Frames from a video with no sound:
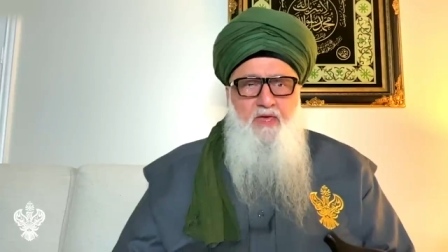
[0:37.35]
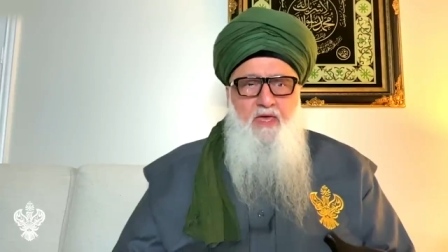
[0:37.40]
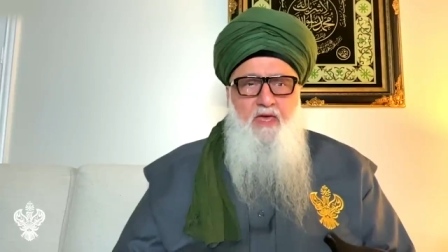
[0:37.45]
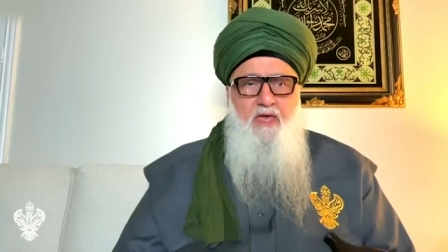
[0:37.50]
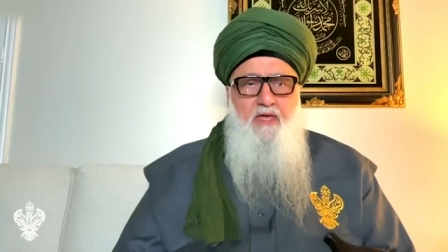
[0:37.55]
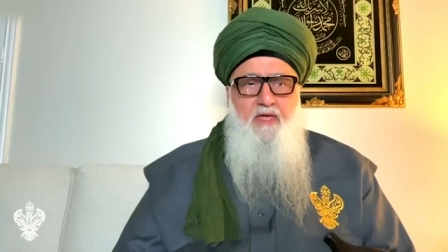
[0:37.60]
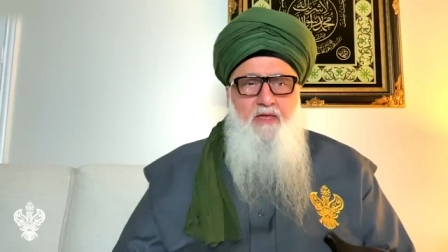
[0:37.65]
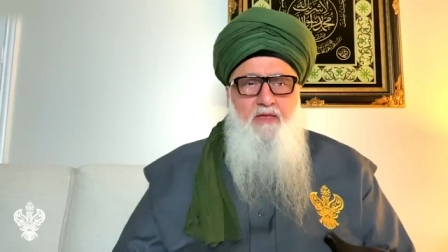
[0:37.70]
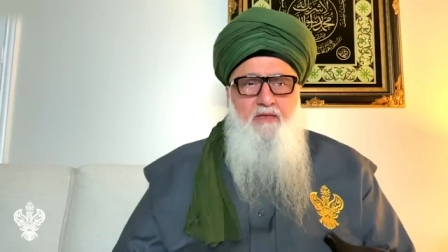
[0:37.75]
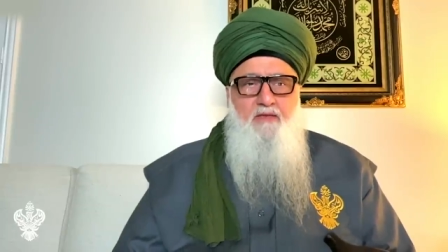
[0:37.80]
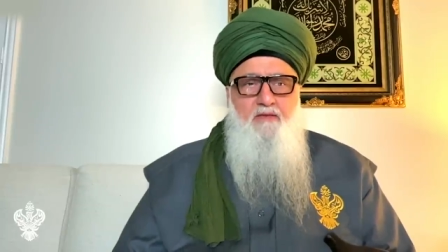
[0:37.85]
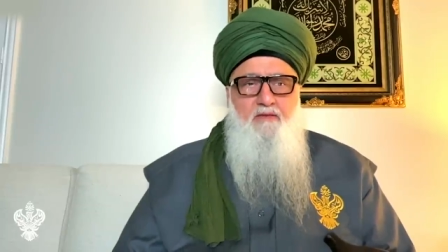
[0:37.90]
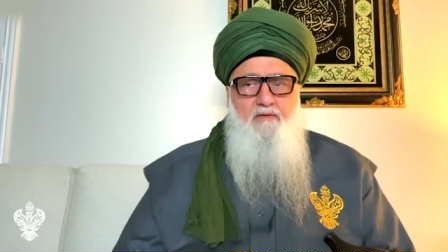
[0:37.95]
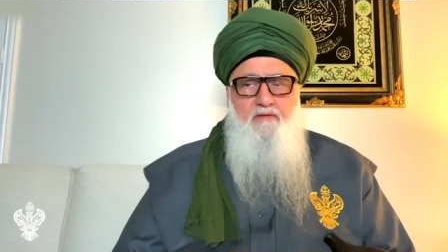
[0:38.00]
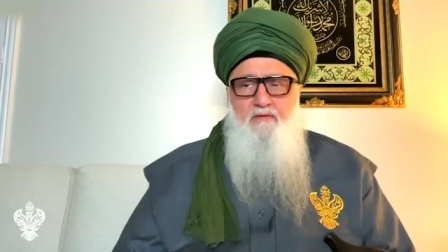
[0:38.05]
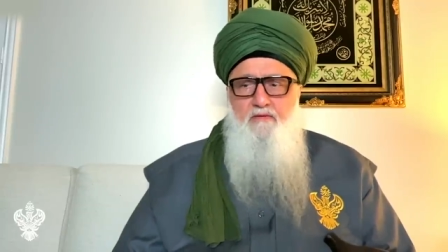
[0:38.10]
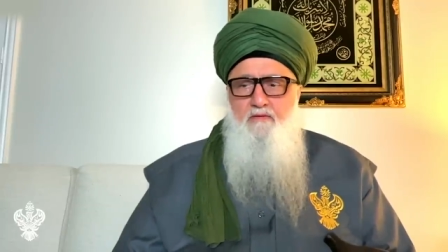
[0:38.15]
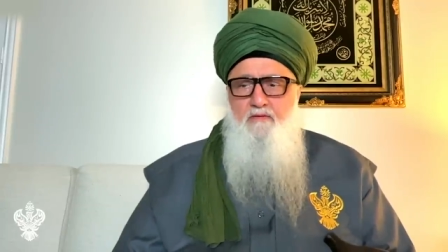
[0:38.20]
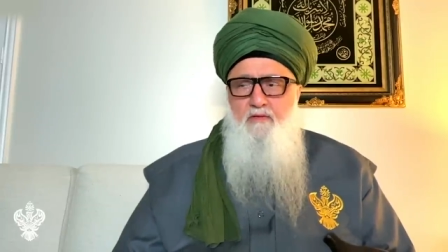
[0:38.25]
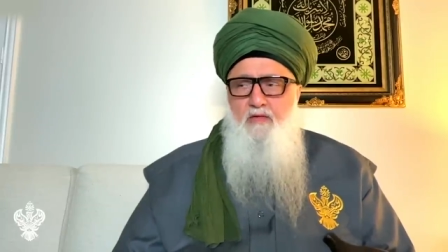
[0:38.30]

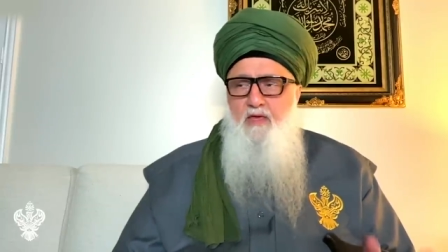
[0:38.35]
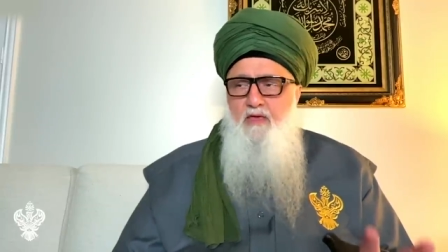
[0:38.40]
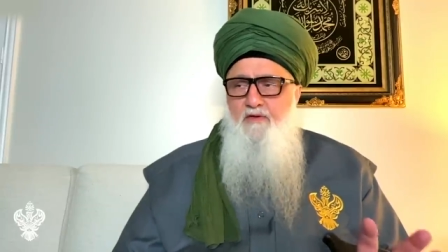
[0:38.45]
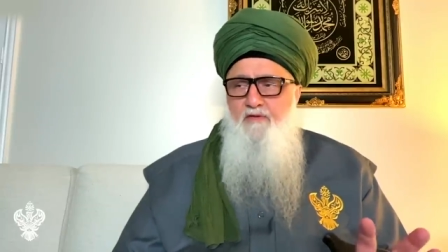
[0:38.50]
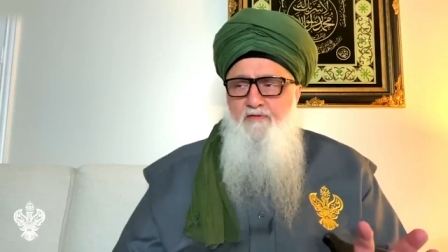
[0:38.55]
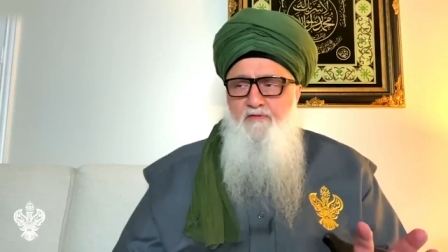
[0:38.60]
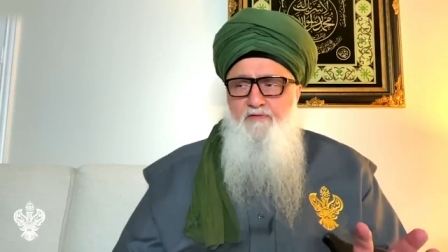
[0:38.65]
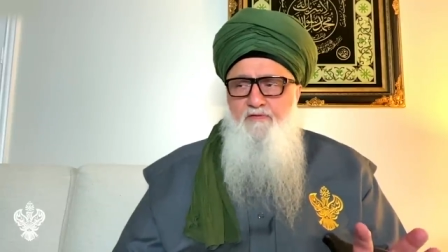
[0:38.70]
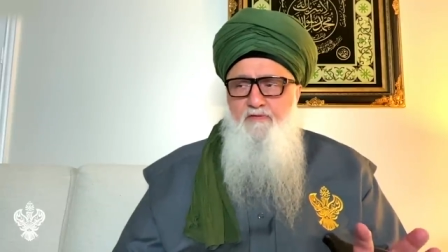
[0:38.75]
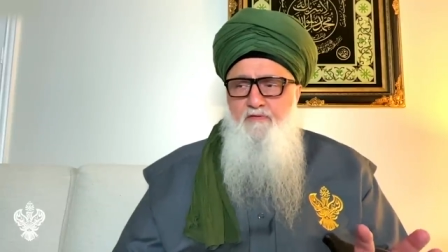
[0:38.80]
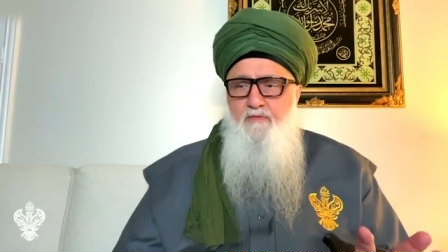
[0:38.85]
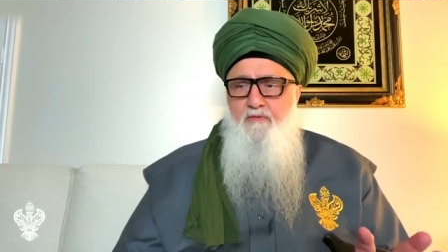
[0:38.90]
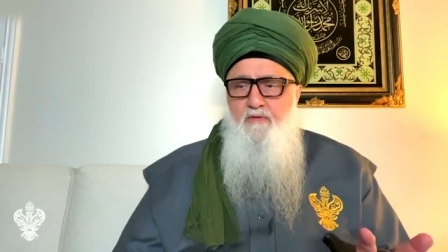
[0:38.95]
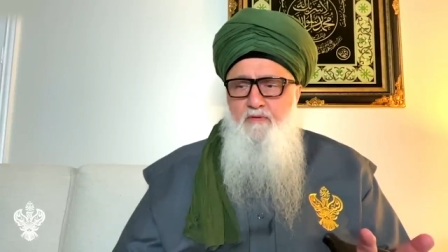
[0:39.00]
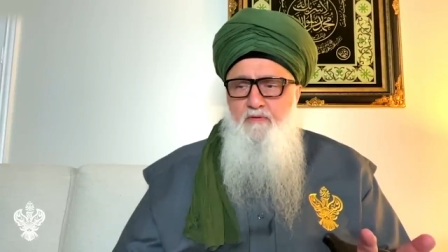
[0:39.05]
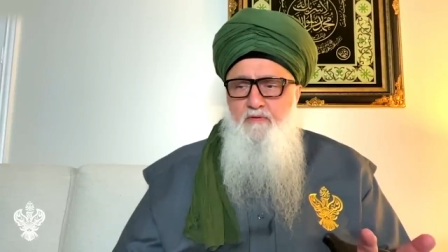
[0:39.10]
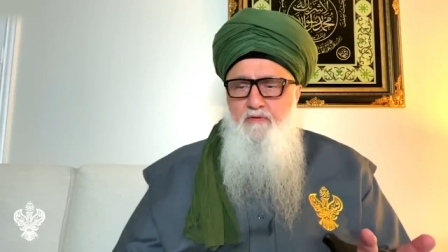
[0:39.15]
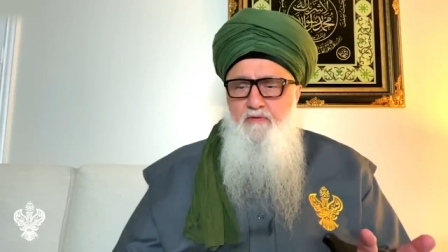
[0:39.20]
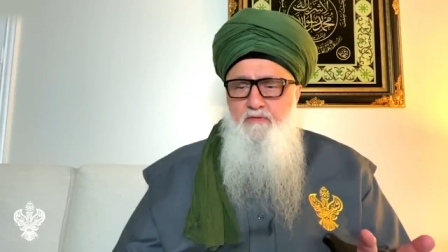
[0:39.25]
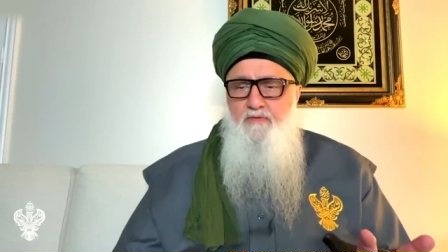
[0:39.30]
and life
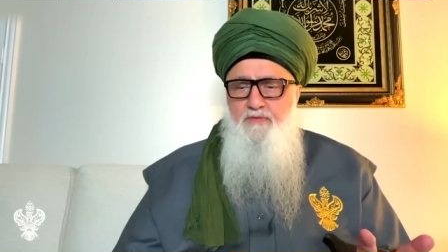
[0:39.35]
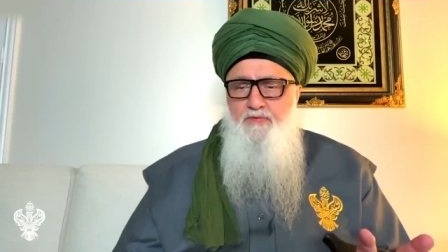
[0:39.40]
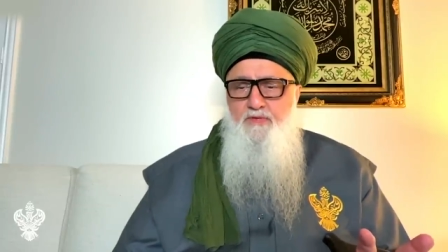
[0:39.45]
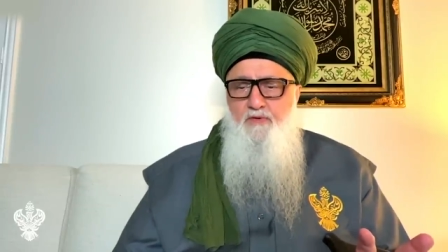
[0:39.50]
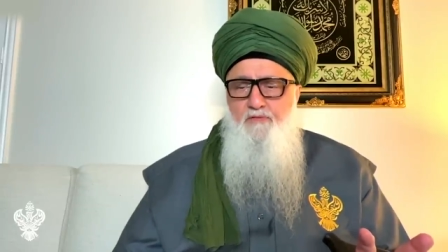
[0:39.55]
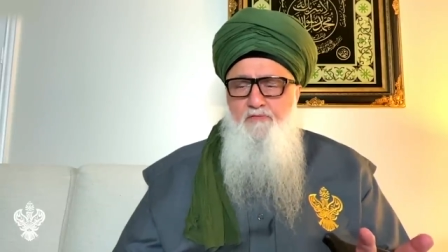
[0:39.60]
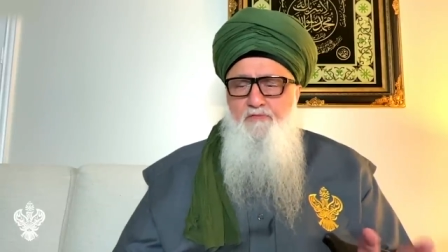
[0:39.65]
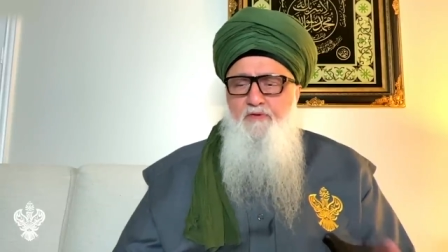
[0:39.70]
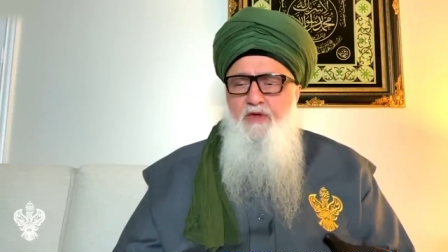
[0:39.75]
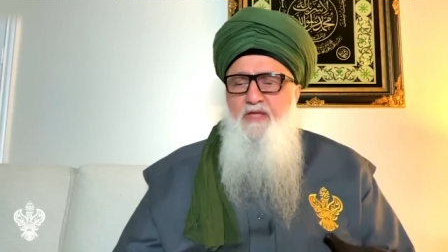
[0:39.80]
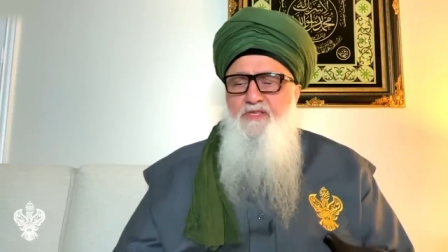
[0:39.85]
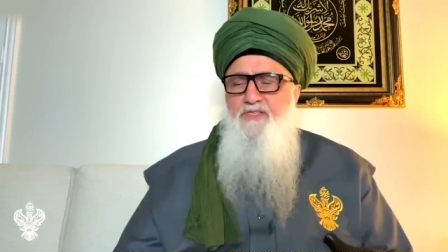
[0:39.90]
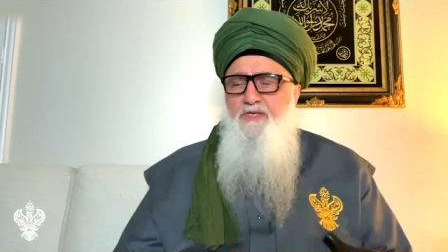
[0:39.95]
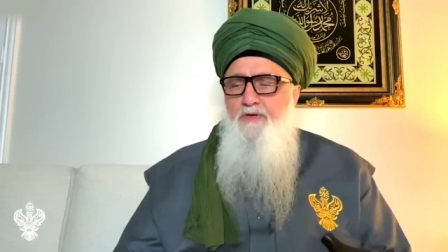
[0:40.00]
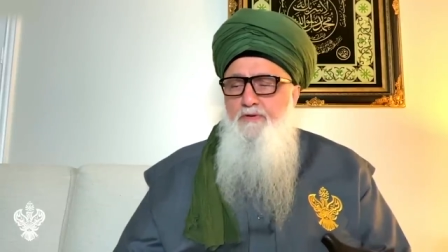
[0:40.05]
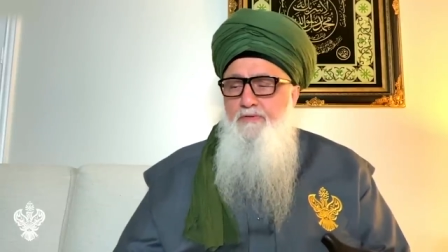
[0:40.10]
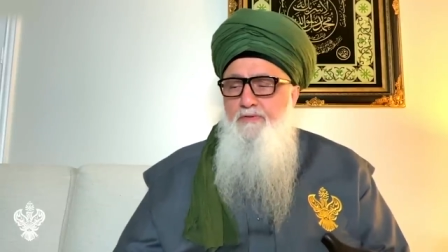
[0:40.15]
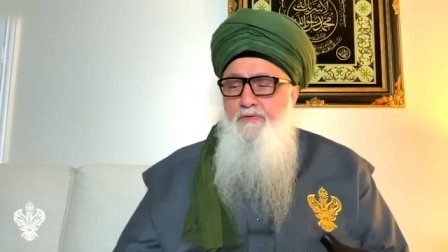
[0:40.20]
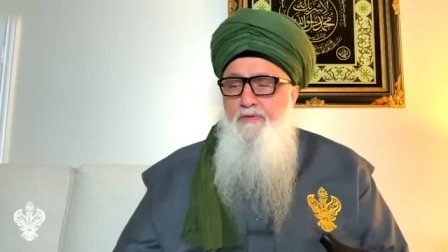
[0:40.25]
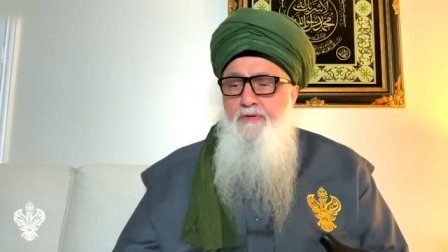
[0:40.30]
so
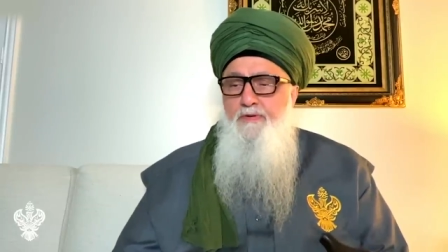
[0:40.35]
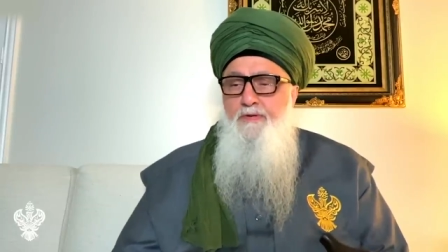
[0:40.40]
fragile,